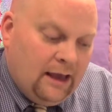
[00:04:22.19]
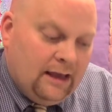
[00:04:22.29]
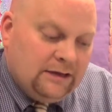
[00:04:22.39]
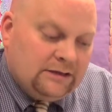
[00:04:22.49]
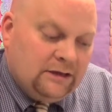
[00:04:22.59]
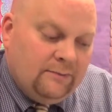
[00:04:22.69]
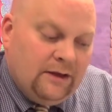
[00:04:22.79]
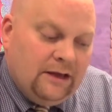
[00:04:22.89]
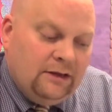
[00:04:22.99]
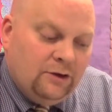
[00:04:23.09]
and it's going to
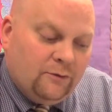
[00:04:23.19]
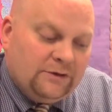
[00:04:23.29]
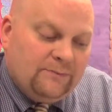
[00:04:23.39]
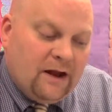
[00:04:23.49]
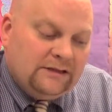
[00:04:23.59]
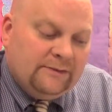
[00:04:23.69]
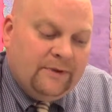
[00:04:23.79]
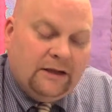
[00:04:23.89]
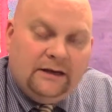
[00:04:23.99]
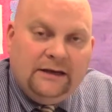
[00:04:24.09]
be your
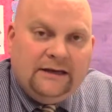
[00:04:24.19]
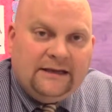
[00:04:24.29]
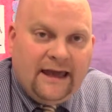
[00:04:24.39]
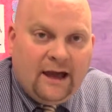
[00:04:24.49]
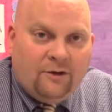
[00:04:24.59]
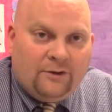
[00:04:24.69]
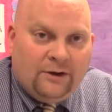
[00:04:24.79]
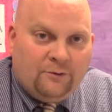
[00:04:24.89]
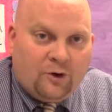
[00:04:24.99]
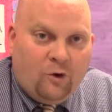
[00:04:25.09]
responsibility to count
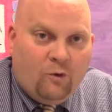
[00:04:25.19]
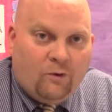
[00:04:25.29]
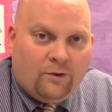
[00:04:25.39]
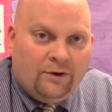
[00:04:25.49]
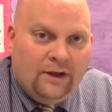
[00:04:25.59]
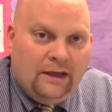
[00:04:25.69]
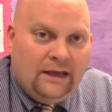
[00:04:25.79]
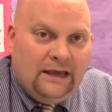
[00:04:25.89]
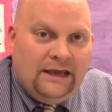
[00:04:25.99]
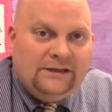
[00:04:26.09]
and record
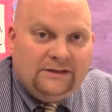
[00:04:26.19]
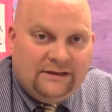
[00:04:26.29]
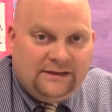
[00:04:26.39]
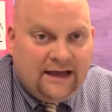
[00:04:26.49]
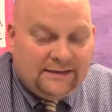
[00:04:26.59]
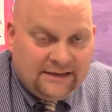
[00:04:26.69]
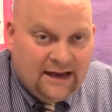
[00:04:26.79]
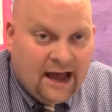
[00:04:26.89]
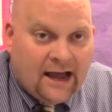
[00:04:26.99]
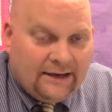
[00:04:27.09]
each of the
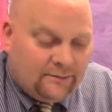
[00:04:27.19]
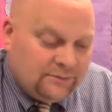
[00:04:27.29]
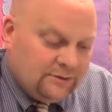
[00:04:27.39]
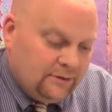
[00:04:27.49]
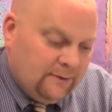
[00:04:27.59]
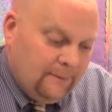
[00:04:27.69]
testing items.